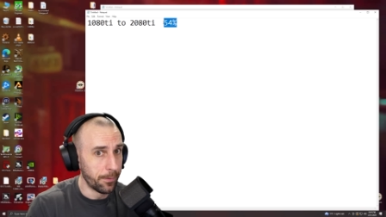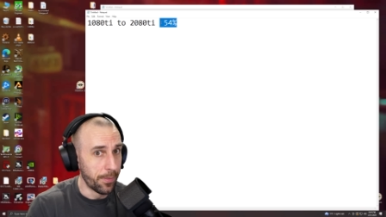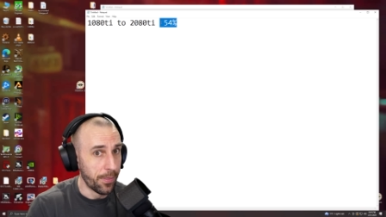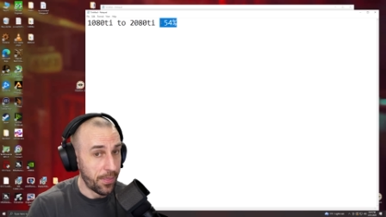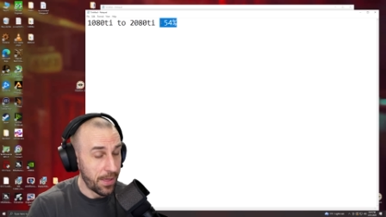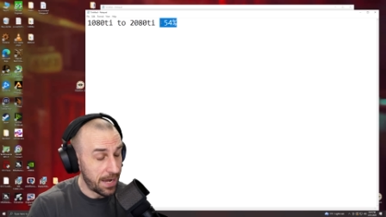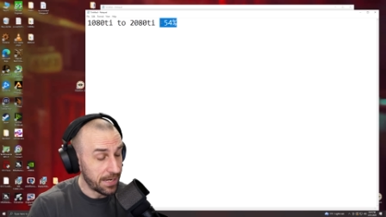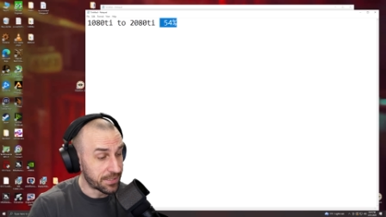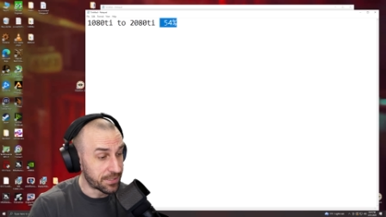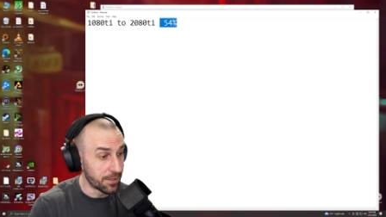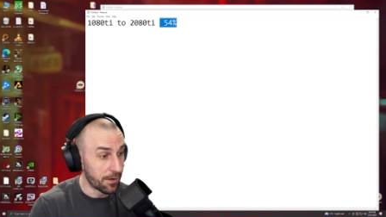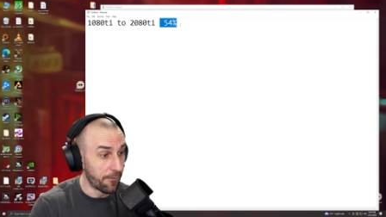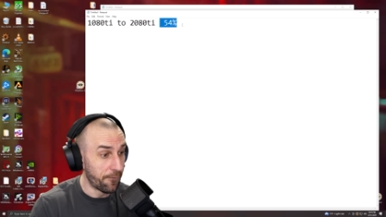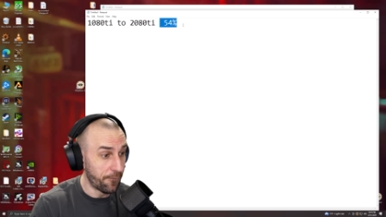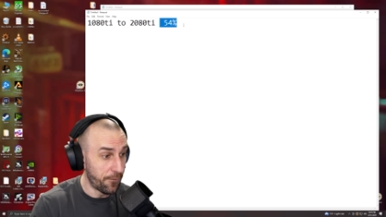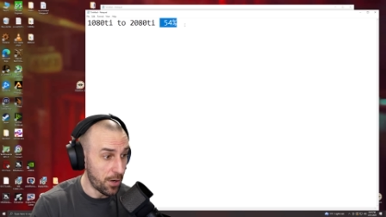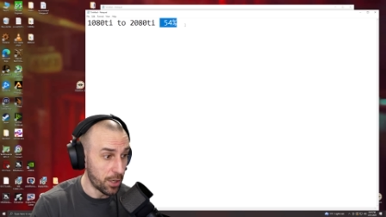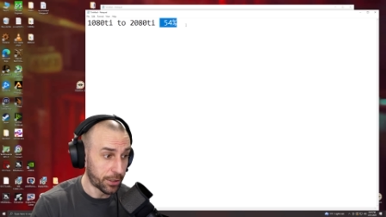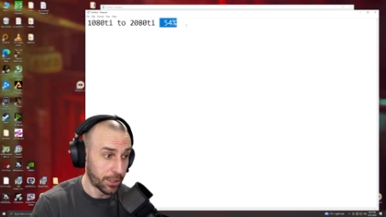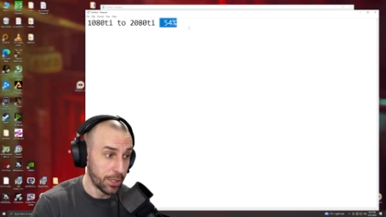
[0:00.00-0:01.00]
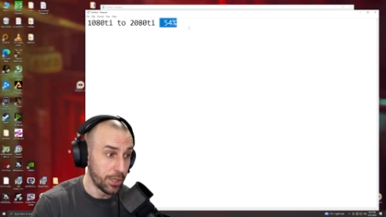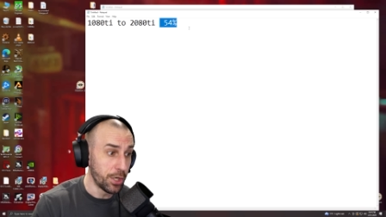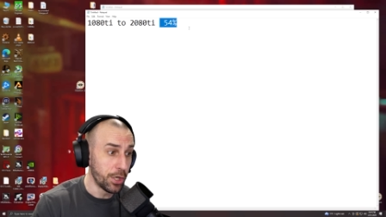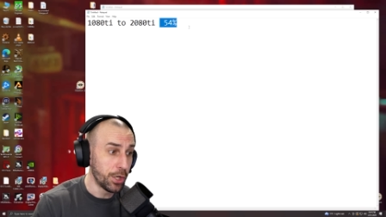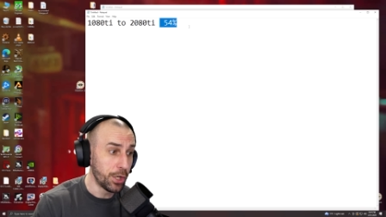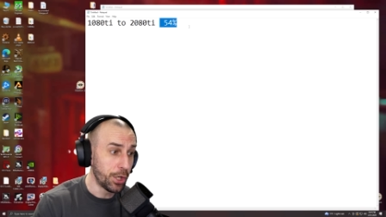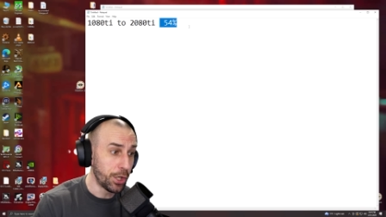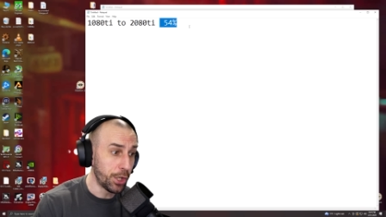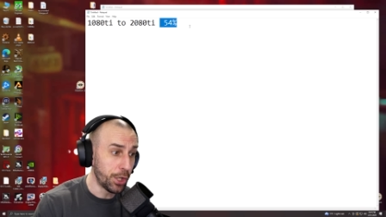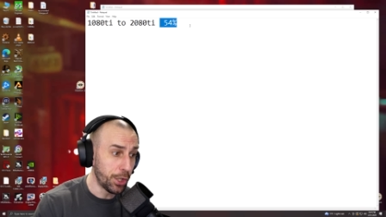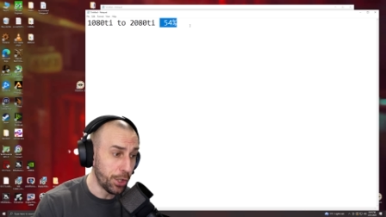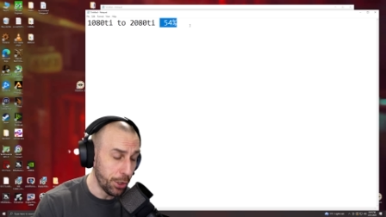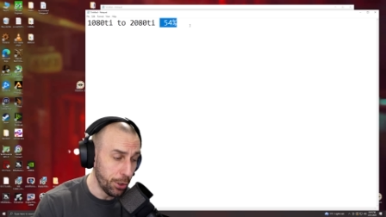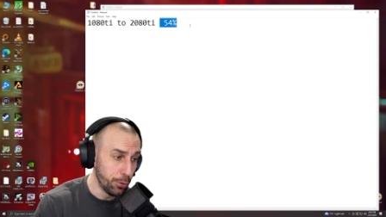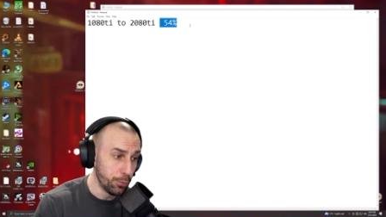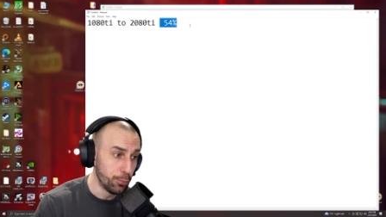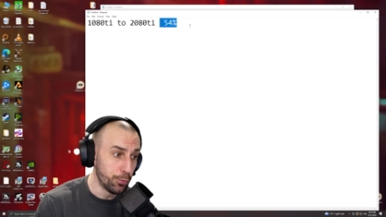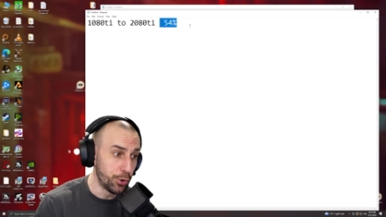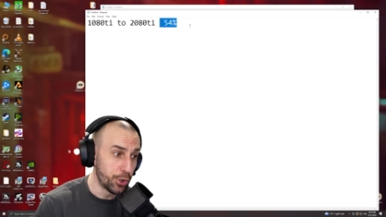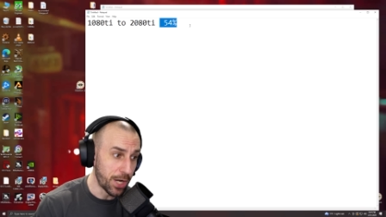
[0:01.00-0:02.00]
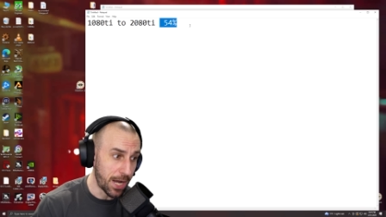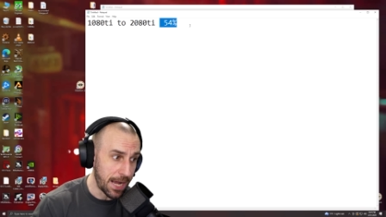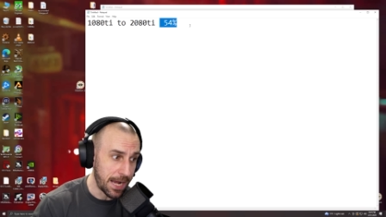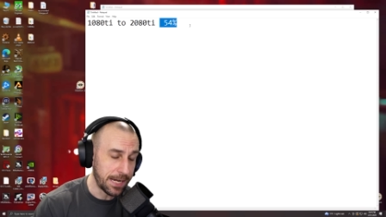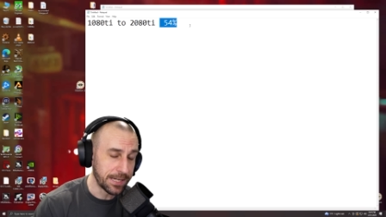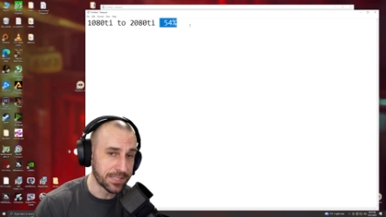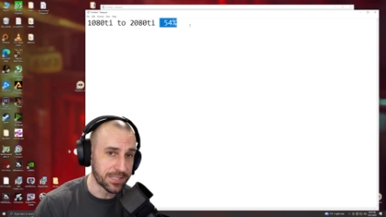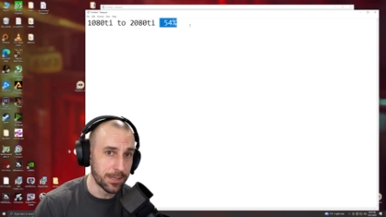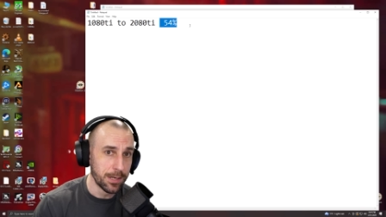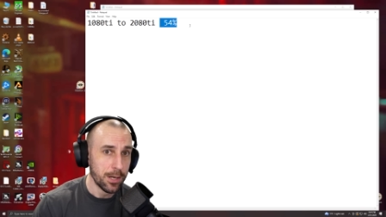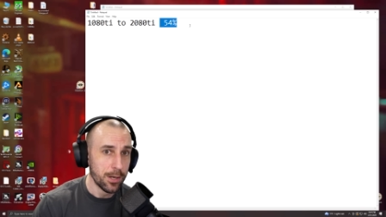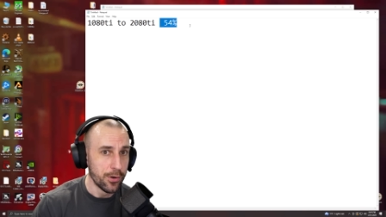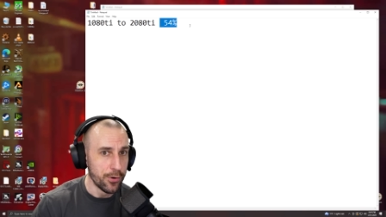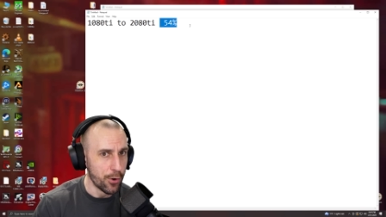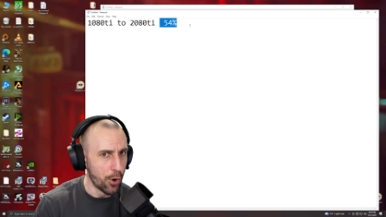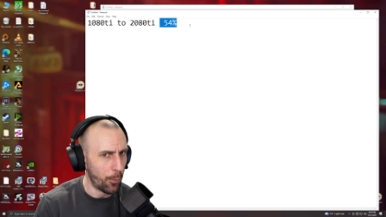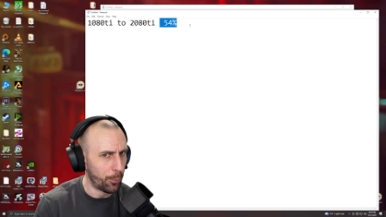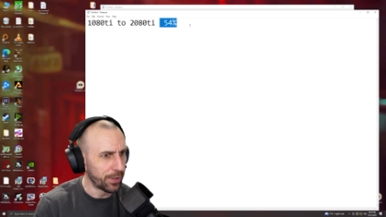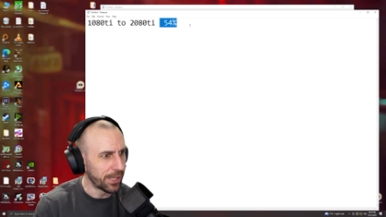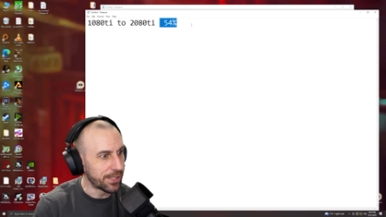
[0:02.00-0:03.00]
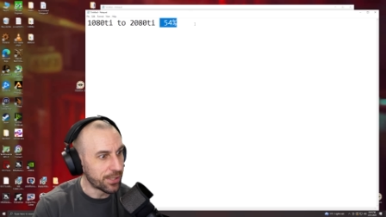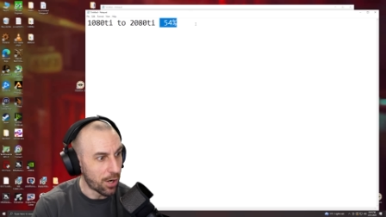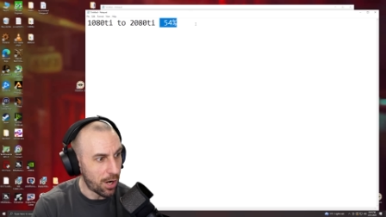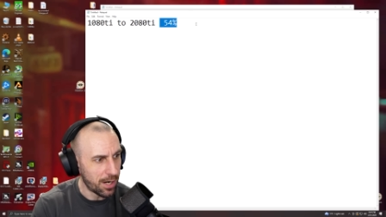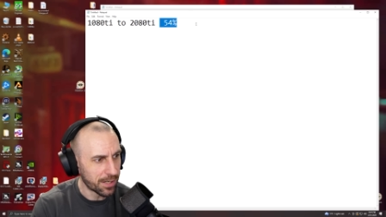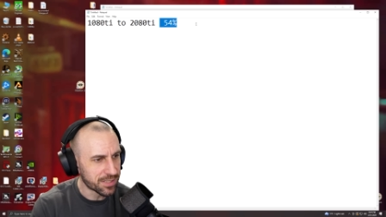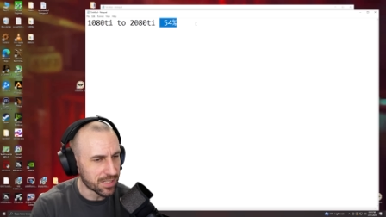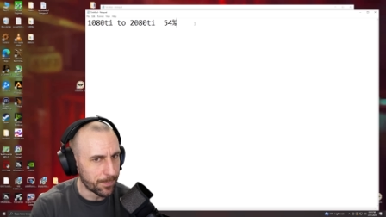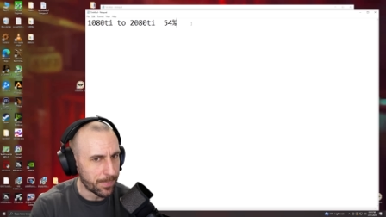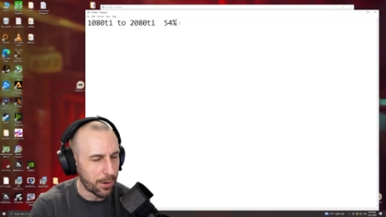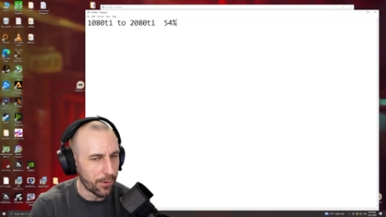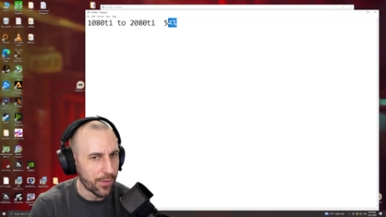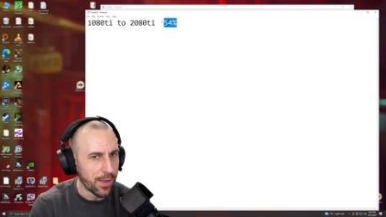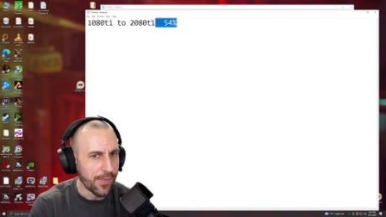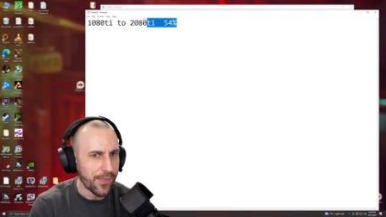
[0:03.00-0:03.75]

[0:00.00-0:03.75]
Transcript: That's a fucking huge ass nobody talks about.